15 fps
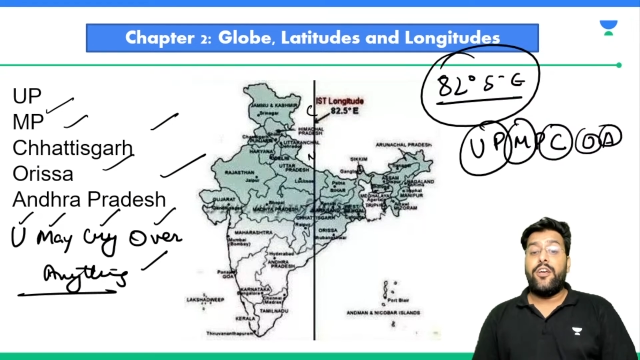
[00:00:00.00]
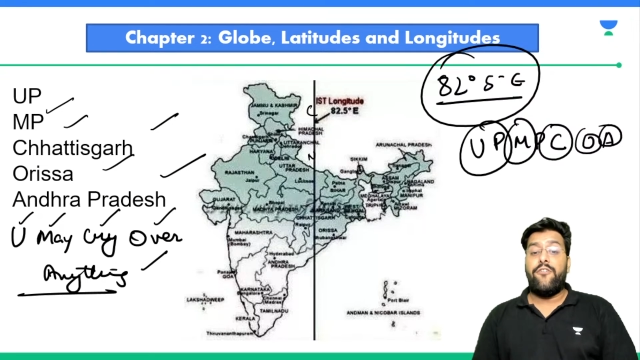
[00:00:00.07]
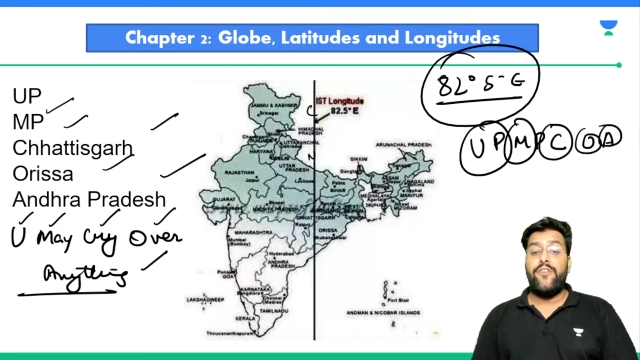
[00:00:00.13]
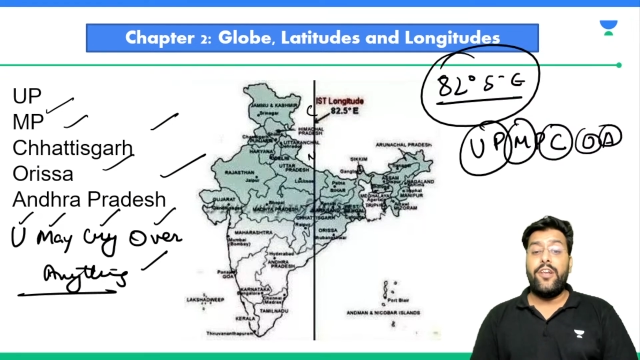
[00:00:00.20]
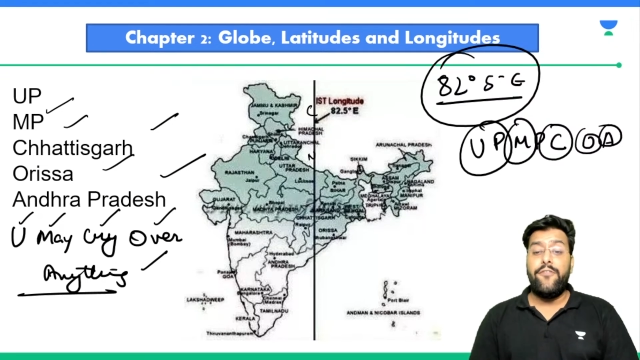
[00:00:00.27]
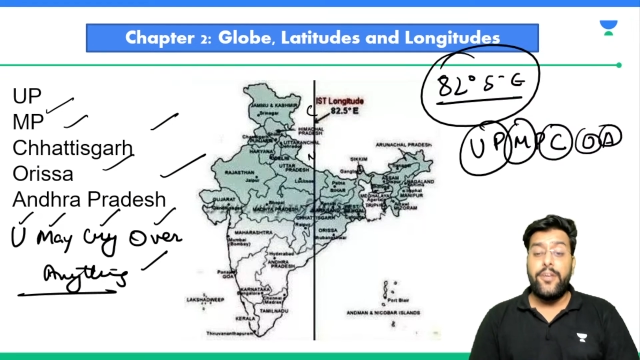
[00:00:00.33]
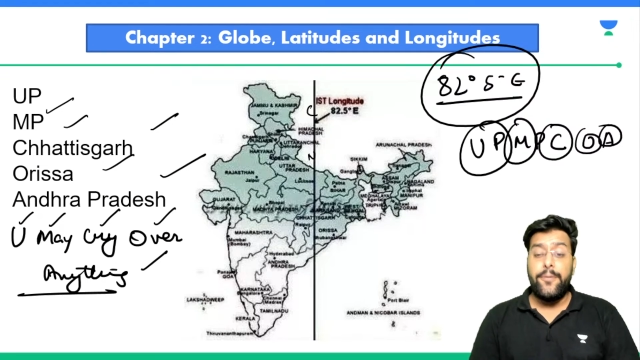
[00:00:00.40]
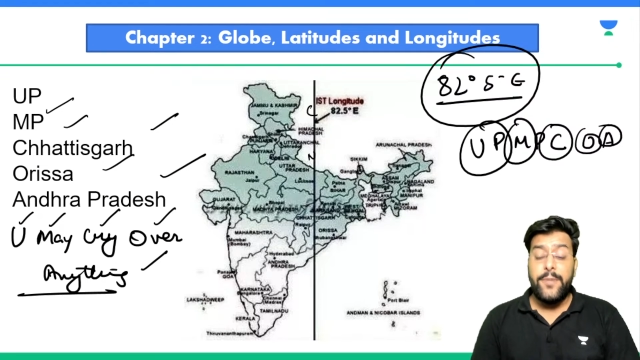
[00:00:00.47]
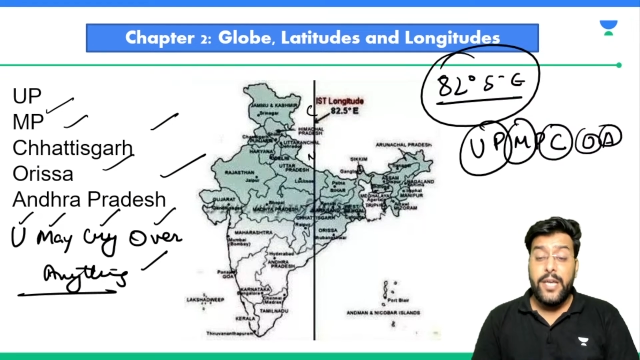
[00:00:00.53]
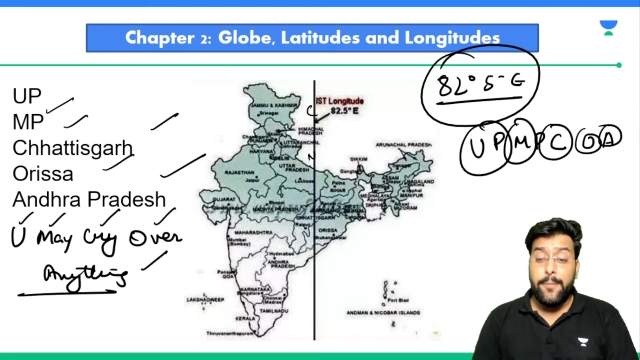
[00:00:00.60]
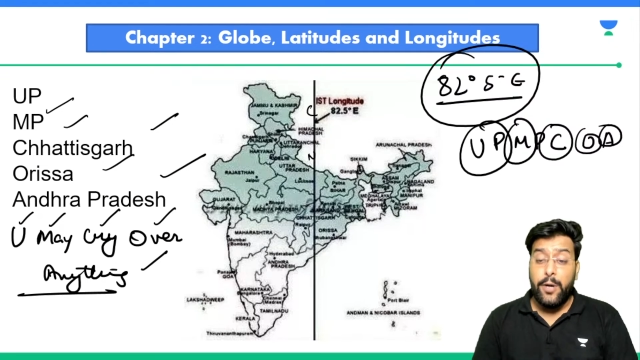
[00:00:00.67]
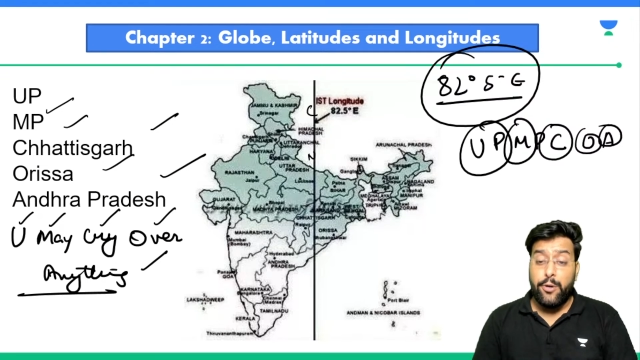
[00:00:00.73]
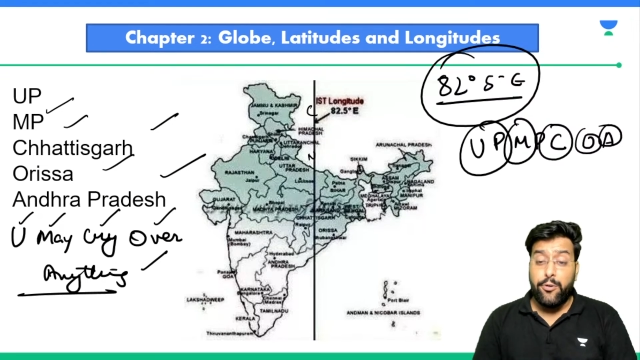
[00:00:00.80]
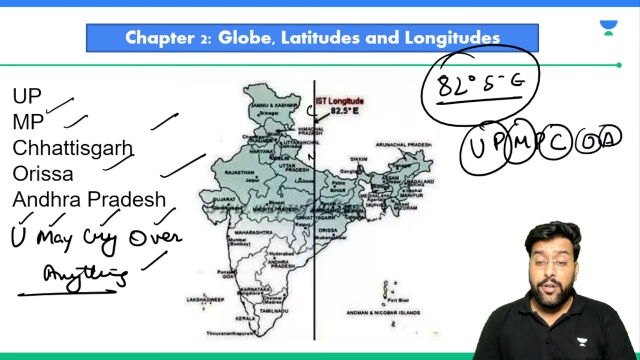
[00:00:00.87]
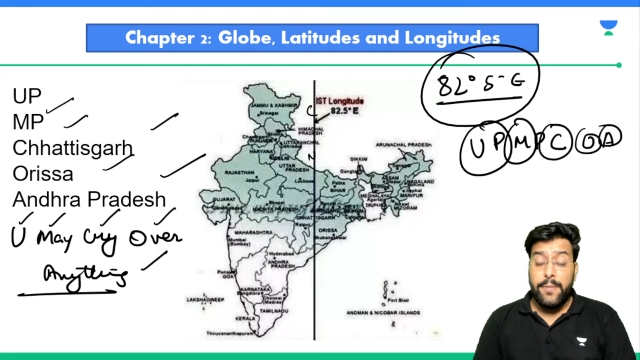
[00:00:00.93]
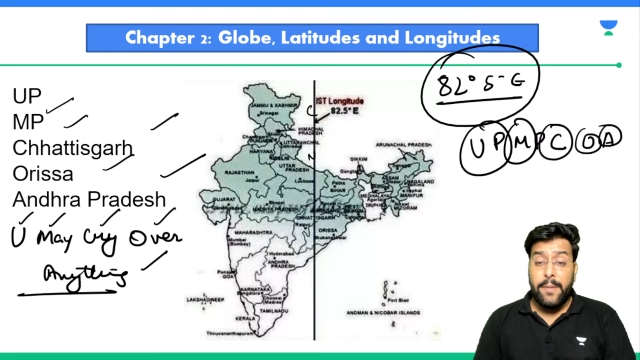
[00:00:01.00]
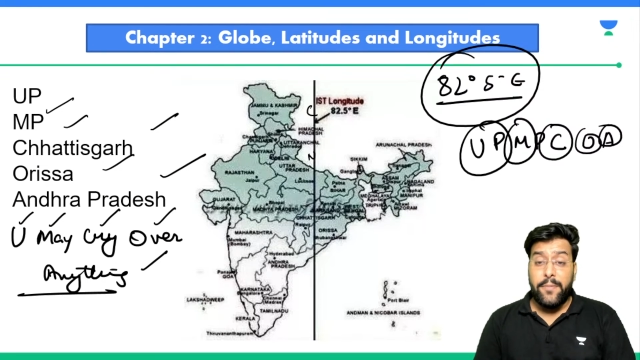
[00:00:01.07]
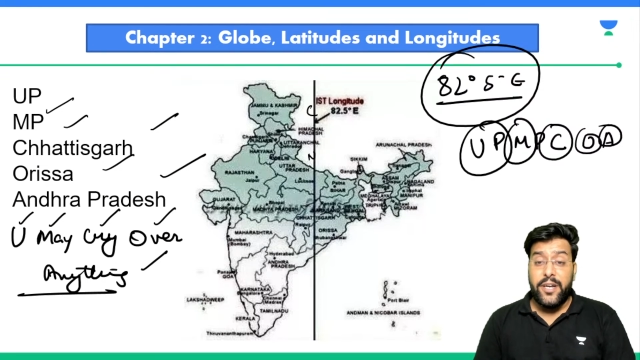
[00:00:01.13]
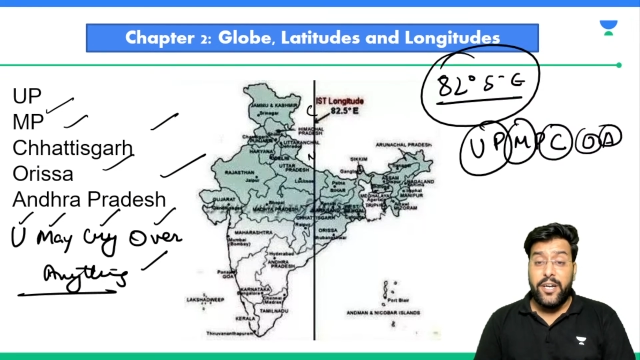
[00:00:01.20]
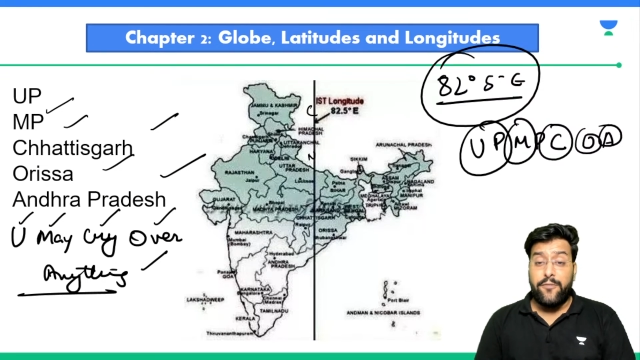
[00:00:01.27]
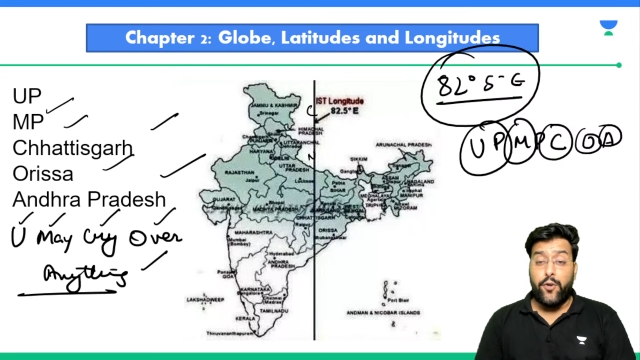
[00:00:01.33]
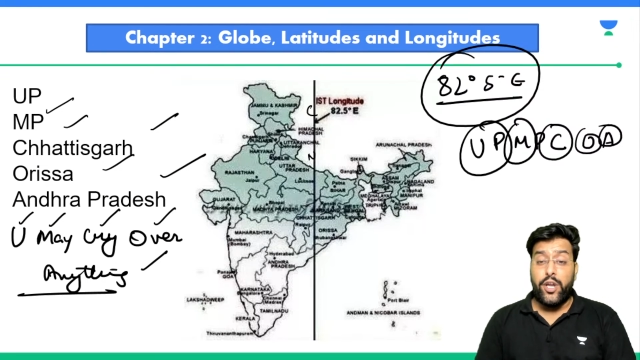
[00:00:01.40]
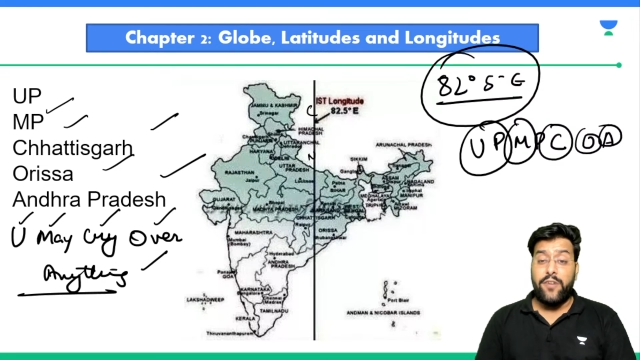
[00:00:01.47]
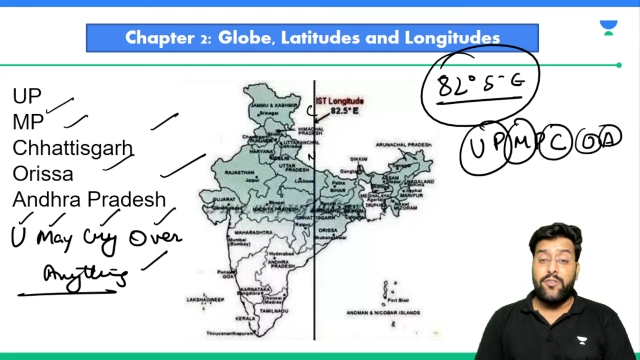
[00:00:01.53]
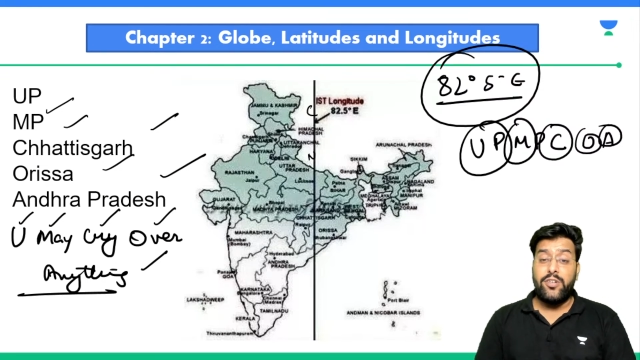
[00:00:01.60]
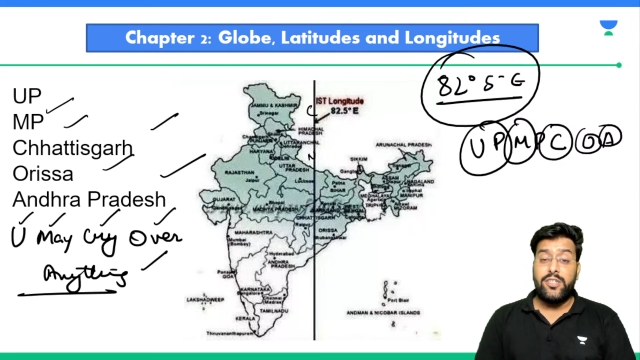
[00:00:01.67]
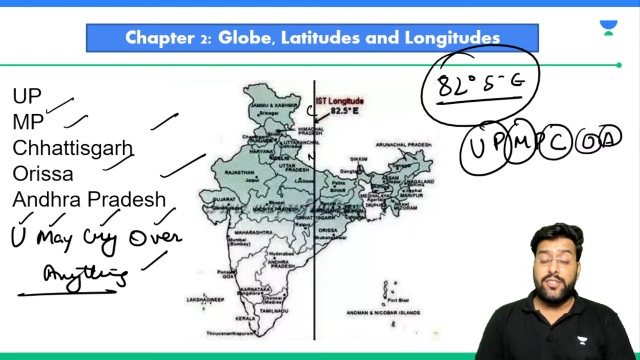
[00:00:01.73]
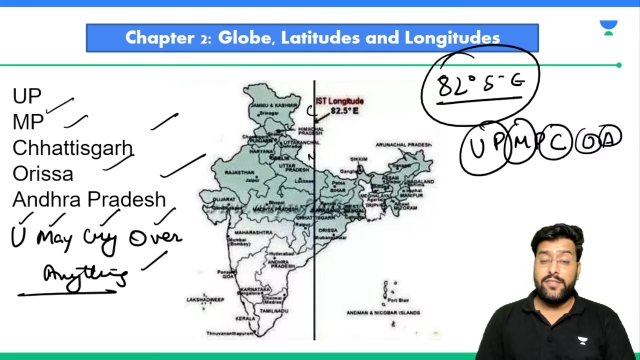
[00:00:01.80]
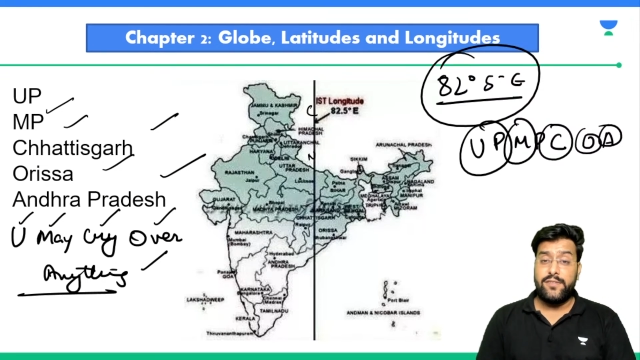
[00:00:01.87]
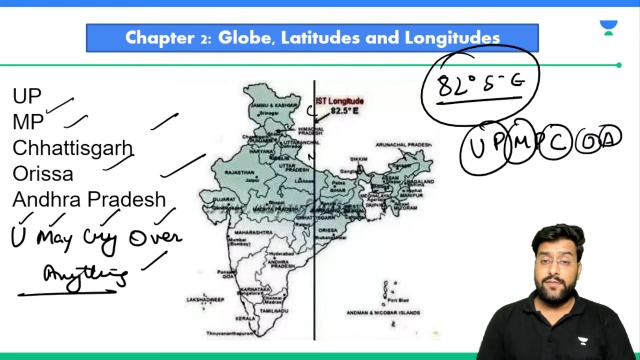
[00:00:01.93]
Will we be able to remember it forever?